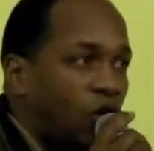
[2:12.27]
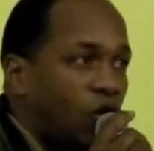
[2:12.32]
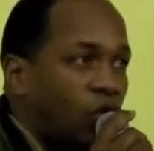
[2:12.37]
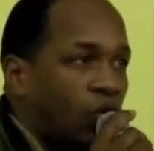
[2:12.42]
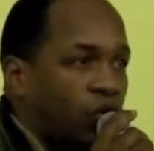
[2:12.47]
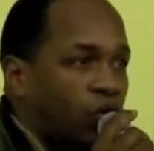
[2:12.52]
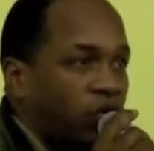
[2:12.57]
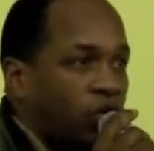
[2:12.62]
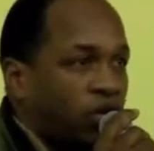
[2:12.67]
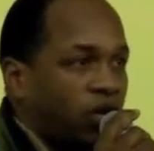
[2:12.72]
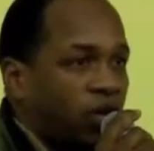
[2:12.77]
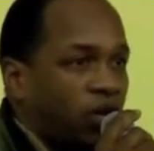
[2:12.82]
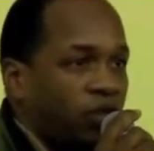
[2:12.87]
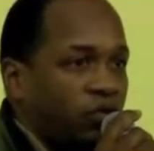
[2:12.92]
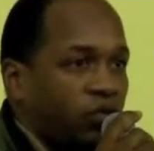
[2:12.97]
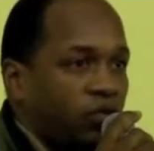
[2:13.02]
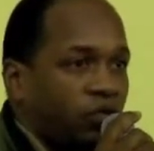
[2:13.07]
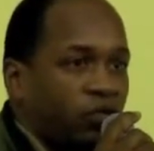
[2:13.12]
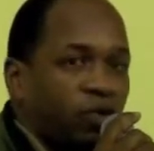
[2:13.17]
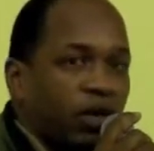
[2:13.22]
or they
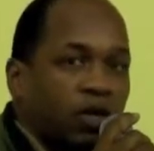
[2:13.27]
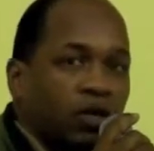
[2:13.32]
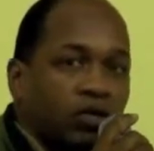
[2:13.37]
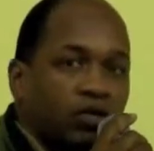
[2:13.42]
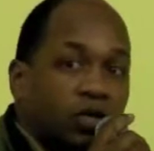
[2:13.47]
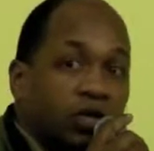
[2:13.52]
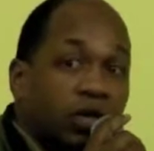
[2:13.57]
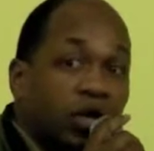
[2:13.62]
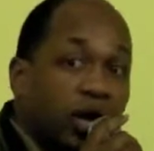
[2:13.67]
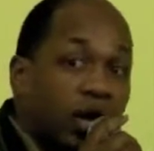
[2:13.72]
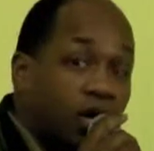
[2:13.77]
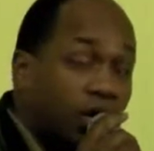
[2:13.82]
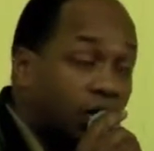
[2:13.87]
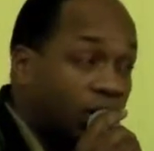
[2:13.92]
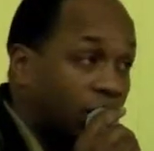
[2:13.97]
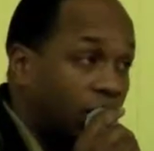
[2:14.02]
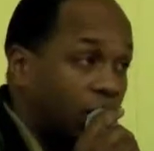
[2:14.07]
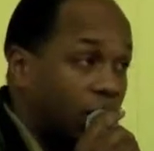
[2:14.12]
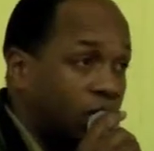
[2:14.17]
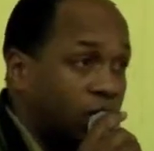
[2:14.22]
have to follow the
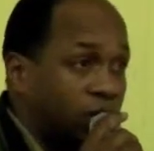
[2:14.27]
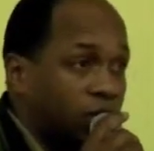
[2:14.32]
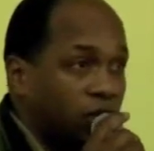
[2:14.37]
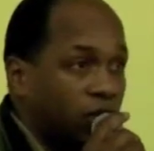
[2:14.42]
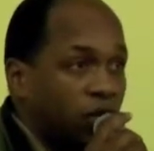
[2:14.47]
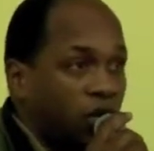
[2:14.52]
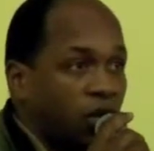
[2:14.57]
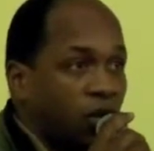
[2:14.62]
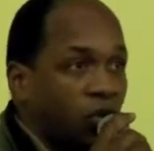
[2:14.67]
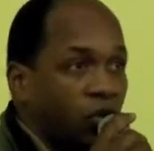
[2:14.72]
guideline,